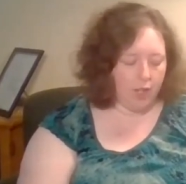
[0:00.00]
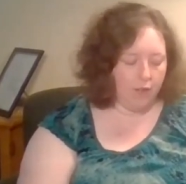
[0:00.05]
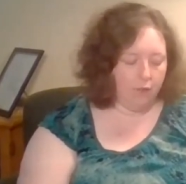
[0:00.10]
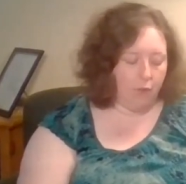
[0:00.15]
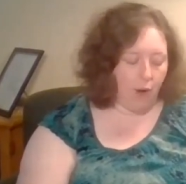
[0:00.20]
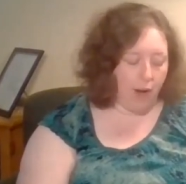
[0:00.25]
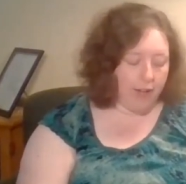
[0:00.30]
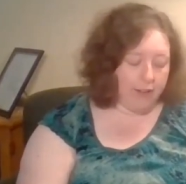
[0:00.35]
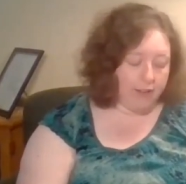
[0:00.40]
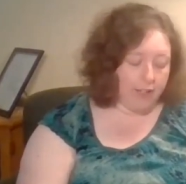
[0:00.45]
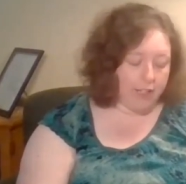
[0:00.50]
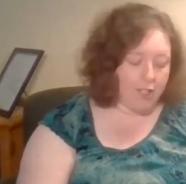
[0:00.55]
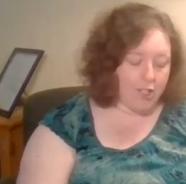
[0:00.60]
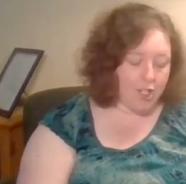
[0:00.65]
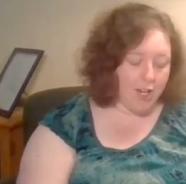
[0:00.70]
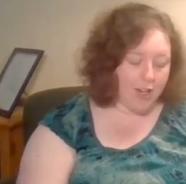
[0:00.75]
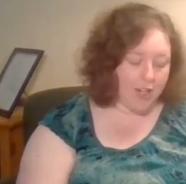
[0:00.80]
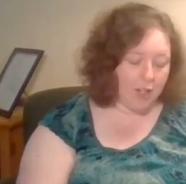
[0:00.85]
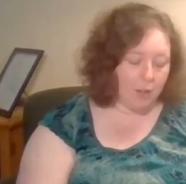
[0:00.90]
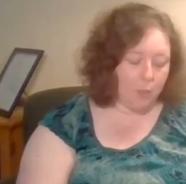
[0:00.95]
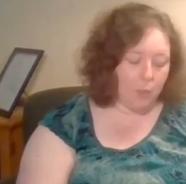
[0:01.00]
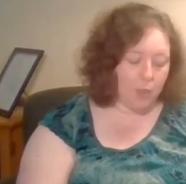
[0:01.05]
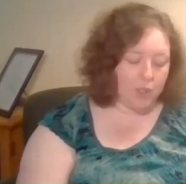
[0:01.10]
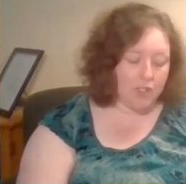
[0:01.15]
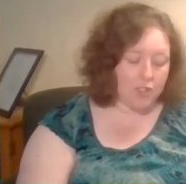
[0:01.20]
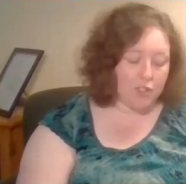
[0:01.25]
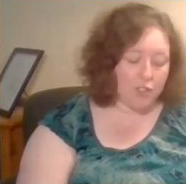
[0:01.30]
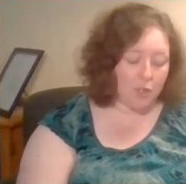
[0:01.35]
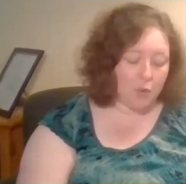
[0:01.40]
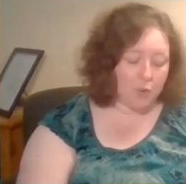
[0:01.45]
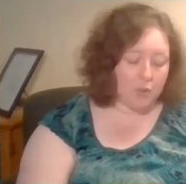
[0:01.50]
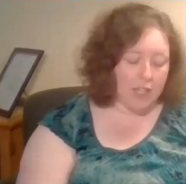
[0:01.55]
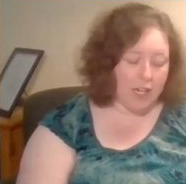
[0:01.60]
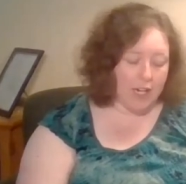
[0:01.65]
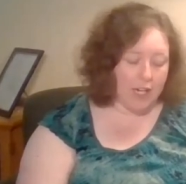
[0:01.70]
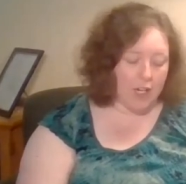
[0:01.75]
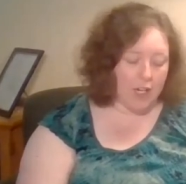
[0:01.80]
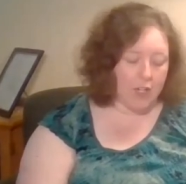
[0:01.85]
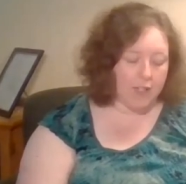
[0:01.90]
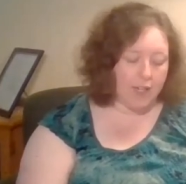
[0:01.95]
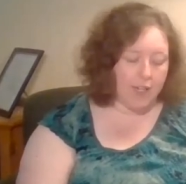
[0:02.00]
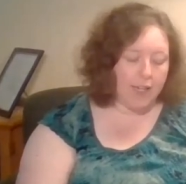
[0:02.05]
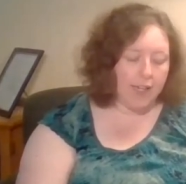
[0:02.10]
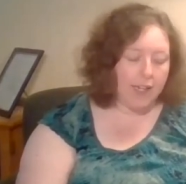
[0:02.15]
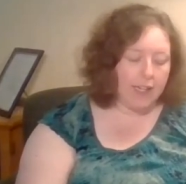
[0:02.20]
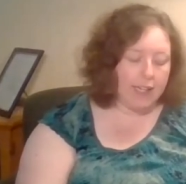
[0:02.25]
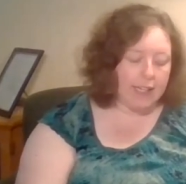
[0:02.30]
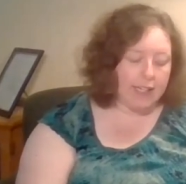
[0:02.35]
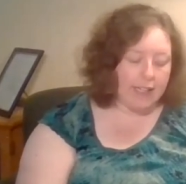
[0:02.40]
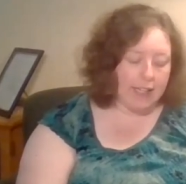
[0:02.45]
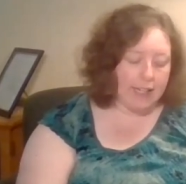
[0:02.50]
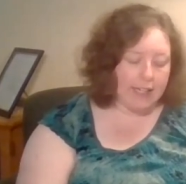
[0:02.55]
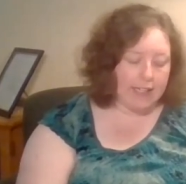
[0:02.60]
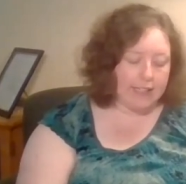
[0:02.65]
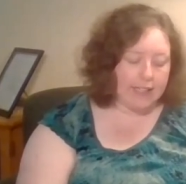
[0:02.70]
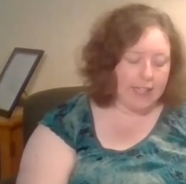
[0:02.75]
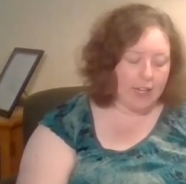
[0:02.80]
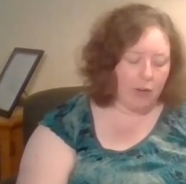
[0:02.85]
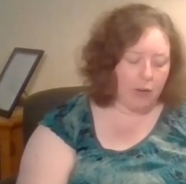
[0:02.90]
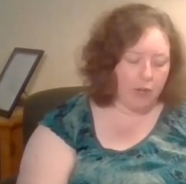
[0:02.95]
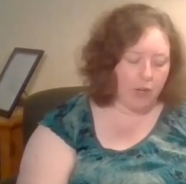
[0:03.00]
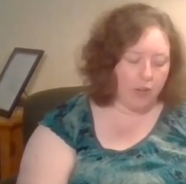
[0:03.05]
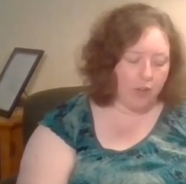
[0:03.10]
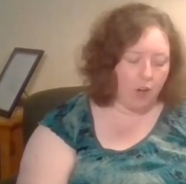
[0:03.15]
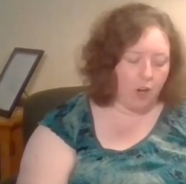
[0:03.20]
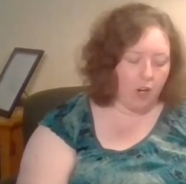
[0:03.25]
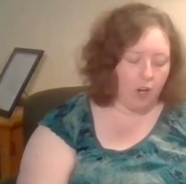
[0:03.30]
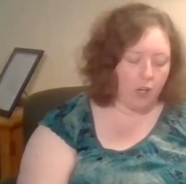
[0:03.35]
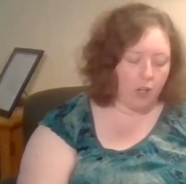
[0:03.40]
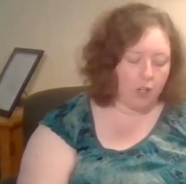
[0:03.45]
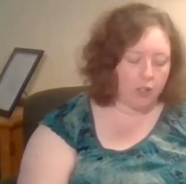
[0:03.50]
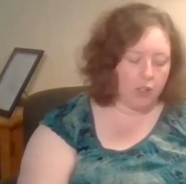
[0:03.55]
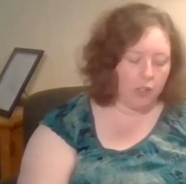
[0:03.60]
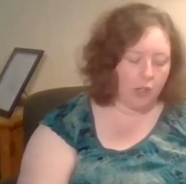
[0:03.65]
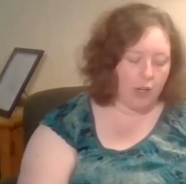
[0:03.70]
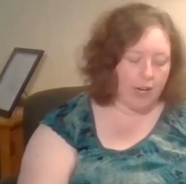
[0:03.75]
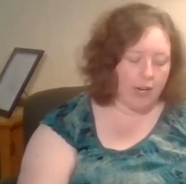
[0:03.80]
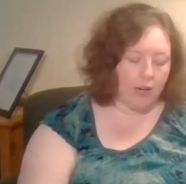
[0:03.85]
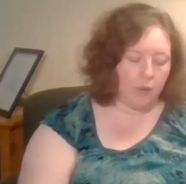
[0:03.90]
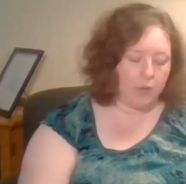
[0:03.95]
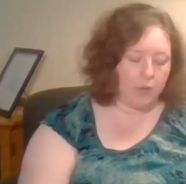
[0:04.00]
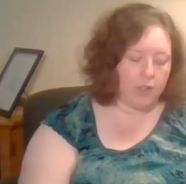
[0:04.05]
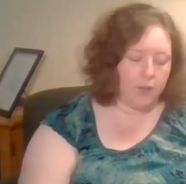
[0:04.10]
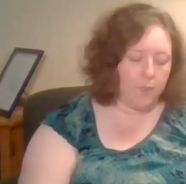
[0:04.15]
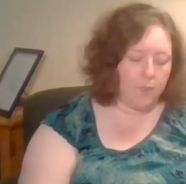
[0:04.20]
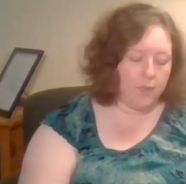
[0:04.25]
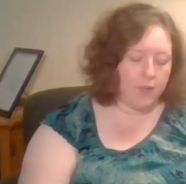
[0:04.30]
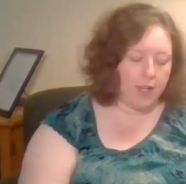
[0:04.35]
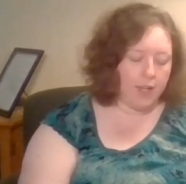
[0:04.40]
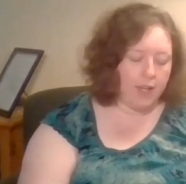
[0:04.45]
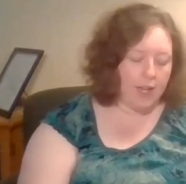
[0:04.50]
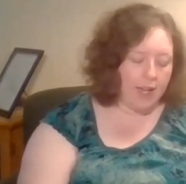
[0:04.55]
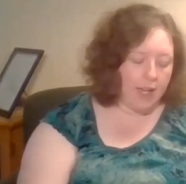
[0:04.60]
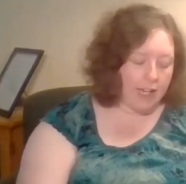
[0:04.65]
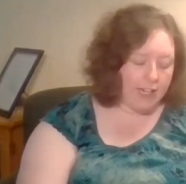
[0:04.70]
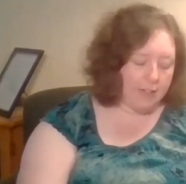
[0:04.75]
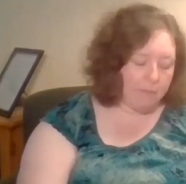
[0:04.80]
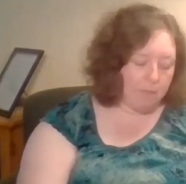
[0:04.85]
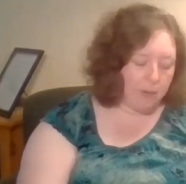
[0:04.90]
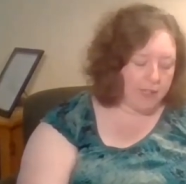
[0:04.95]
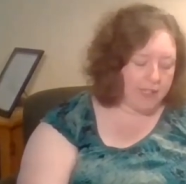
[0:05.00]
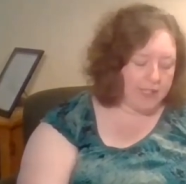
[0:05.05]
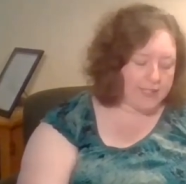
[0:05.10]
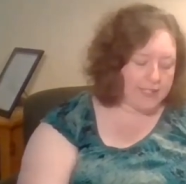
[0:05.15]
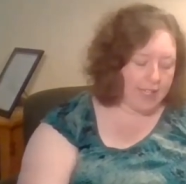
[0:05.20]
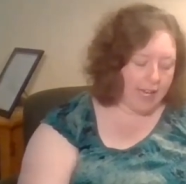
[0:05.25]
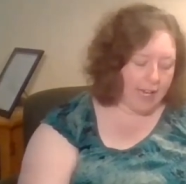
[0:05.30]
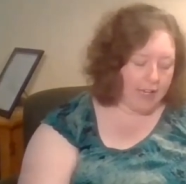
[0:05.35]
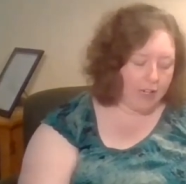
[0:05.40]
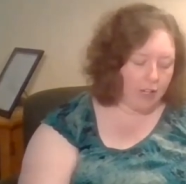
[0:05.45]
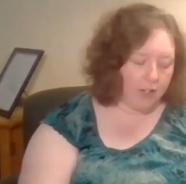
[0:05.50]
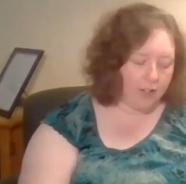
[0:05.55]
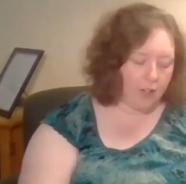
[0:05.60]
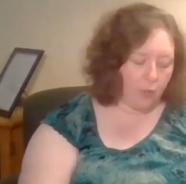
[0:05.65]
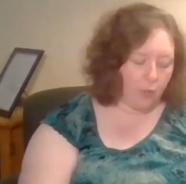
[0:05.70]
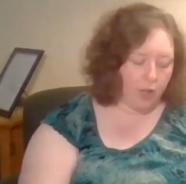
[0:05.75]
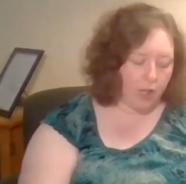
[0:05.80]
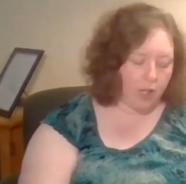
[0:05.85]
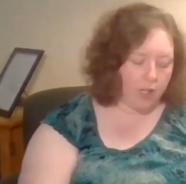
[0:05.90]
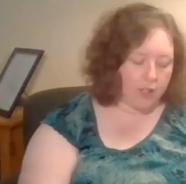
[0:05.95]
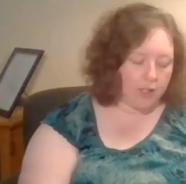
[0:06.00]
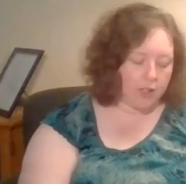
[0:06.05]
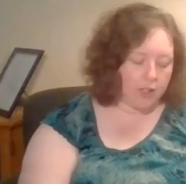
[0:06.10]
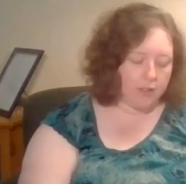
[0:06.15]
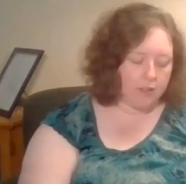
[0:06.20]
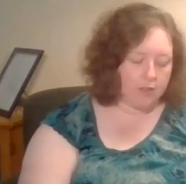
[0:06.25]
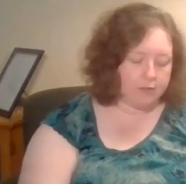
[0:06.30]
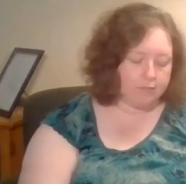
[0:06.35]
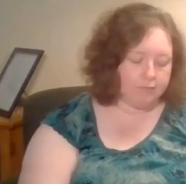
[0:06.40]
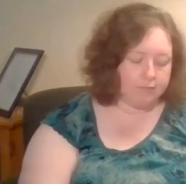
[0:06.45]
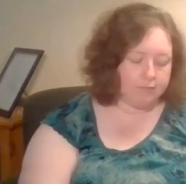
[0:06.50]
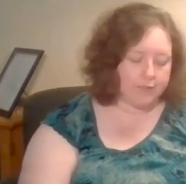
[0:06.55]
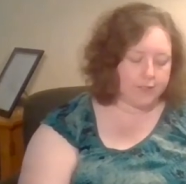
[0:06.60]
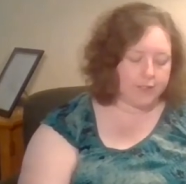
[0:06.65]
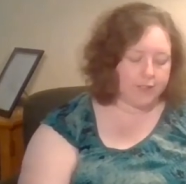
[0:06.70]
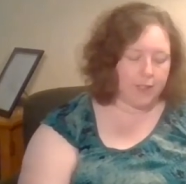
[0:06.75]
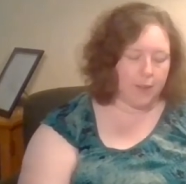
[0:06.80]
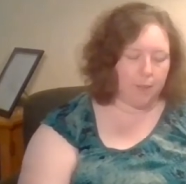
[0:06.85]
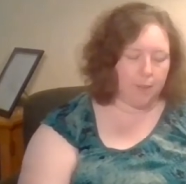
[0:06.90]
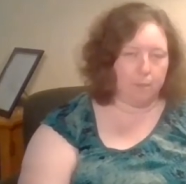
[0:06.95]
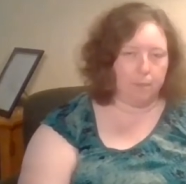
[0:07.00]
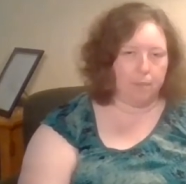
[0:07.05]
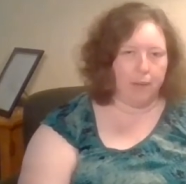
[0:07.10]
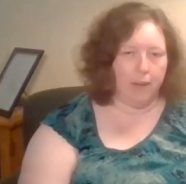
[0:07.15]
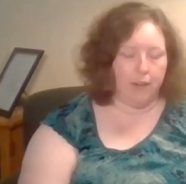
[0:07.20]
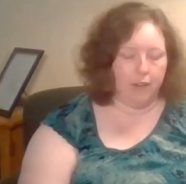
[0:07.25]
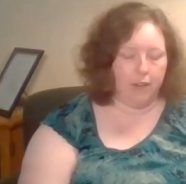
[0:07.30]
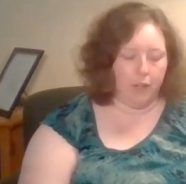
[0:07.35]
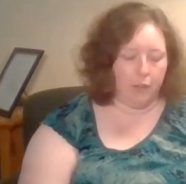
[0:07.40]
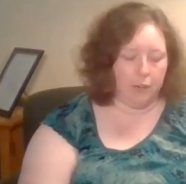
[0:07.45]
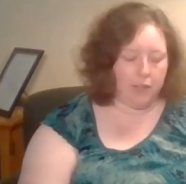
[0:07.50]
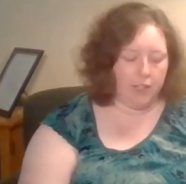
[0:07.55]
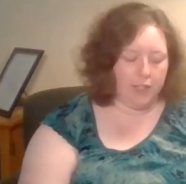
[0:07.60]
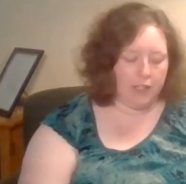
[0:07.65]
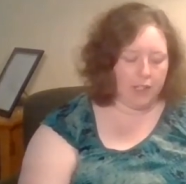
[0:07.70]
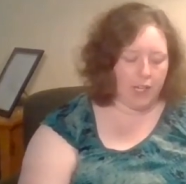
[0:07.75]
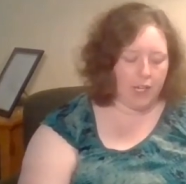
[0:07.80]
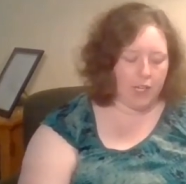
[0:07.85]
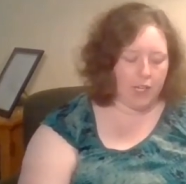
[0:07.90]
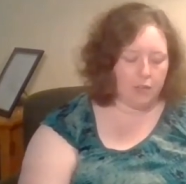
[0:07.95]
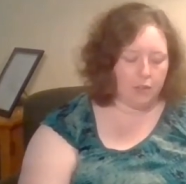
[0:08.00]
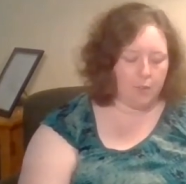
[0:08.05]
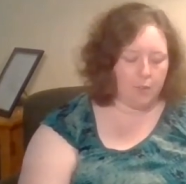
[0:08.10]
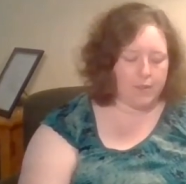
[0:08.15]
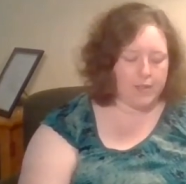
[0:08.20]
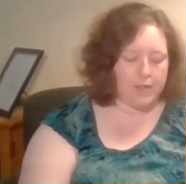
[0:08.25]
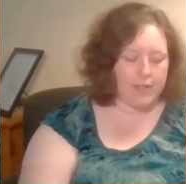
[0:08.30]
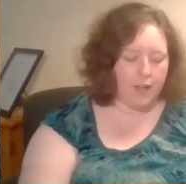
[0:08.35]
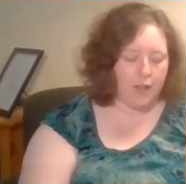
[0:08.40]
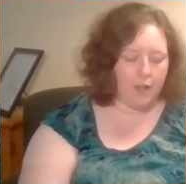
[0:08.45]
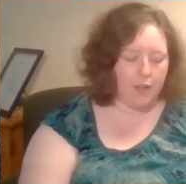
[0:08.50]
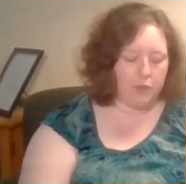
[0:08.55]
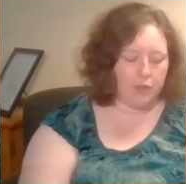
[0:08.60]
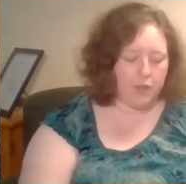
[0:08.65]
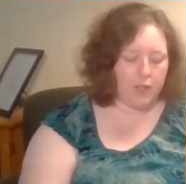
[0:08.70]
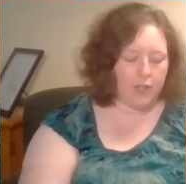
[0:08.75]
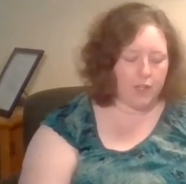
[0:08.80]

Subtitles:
Finally, Jacob was so tired, he lay down on the hard ground. He put his head on a rock. Some pillow, he thought to himself.